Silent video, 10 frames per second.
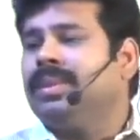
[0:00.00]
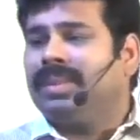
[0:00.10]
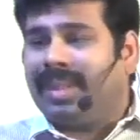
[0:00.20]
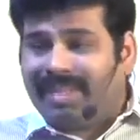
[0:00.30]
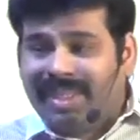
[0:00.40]

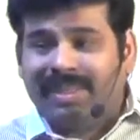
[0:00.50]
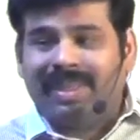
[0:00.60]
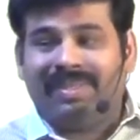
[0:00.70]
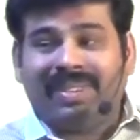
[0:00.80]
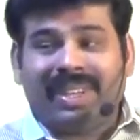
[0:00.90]
Then why
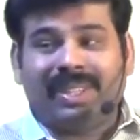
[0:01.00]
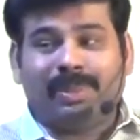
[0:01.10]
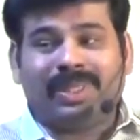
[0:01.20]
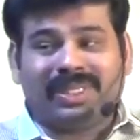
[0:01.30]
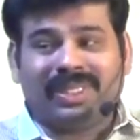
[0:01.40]
only
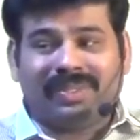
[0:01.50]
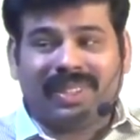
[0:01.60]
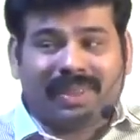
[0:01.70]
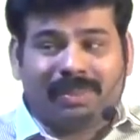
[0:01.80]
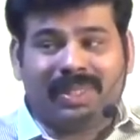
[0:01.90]
40% of the
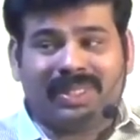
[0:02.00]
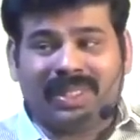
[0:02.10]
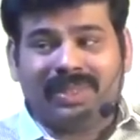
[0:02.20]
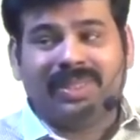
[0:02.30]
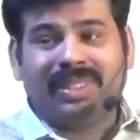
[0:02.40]
companies are
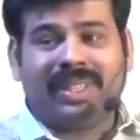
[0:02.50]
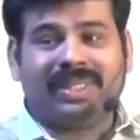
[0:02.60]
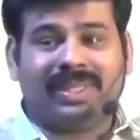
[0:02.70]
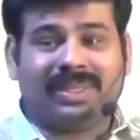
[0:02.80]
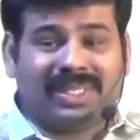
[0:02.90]
doing like
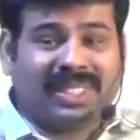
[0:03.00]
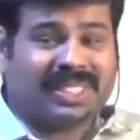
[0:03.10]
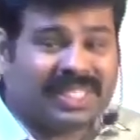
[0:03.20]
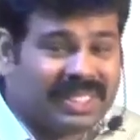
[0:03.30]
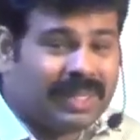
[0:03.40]
that? Still
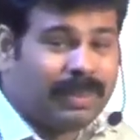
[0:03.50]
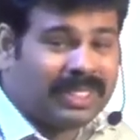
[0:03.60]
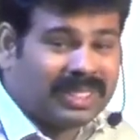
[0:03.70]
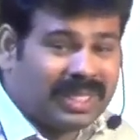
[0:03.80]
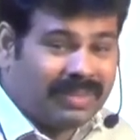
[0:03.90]

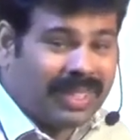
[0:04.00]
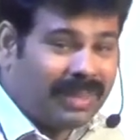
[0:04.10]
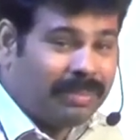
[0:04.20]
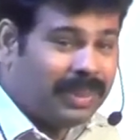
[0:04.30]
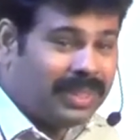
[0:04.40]
60% of the
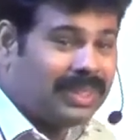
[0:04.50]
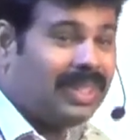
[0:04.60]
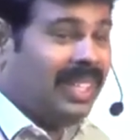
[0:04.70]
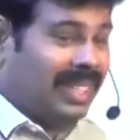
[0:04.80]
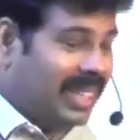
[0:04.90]
companies
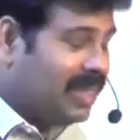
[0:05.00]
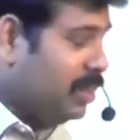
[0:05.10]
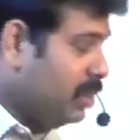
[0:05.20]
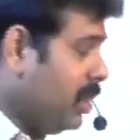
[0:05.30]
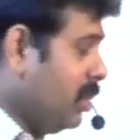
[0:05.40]
yet to
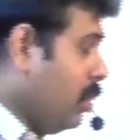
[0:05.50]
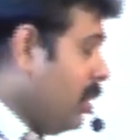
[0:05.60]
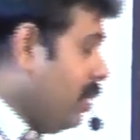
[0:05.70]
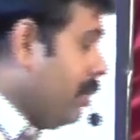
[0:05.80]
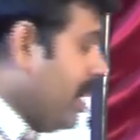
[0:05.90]
doing
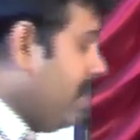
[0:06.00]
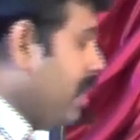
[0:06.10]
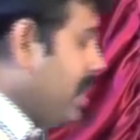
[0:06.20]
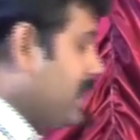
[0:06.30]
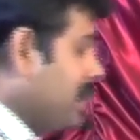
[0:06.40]
only
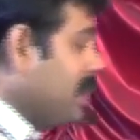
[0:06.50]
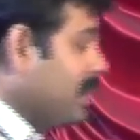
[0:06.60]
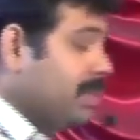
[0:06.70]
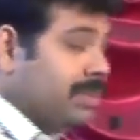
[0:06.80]
manual testing.